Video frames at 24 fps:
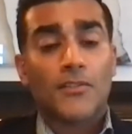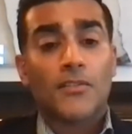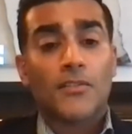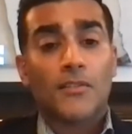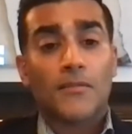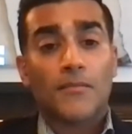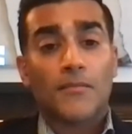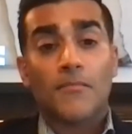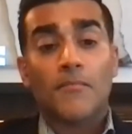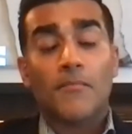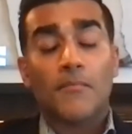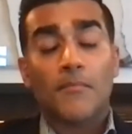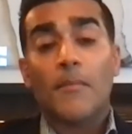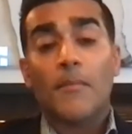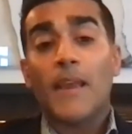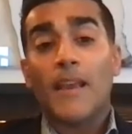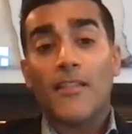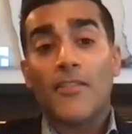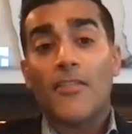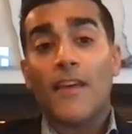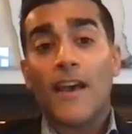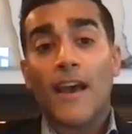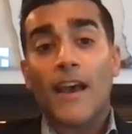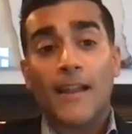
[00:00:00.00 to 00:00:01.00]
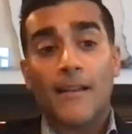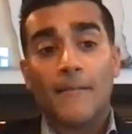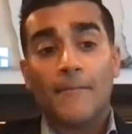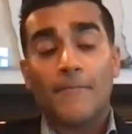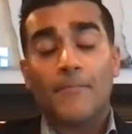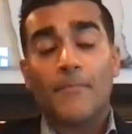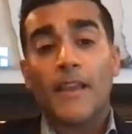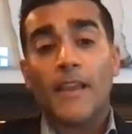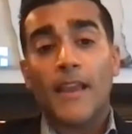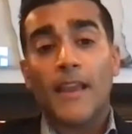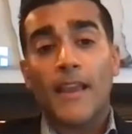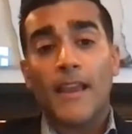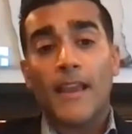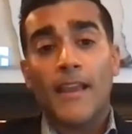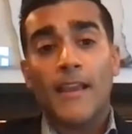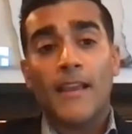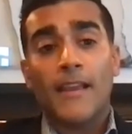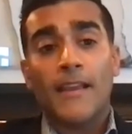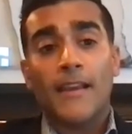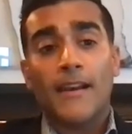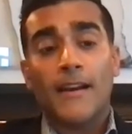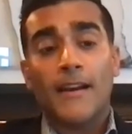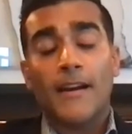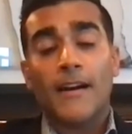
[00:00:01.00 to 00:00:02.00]
to make that
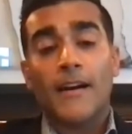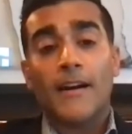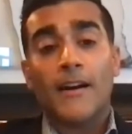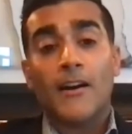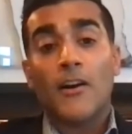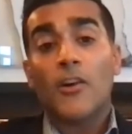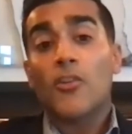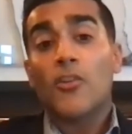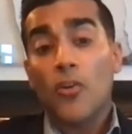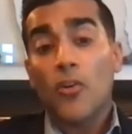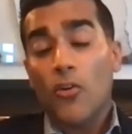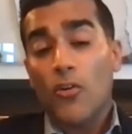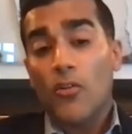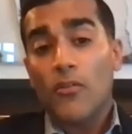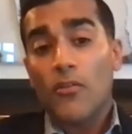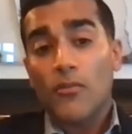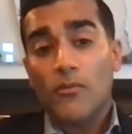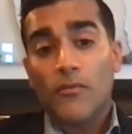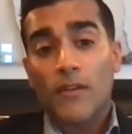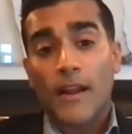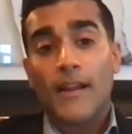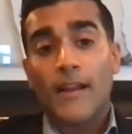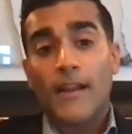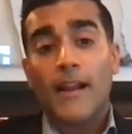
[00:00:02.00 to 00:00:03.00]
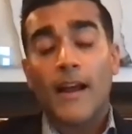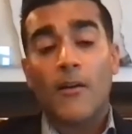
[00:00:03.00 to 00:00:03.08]
a, uh, a goal, right?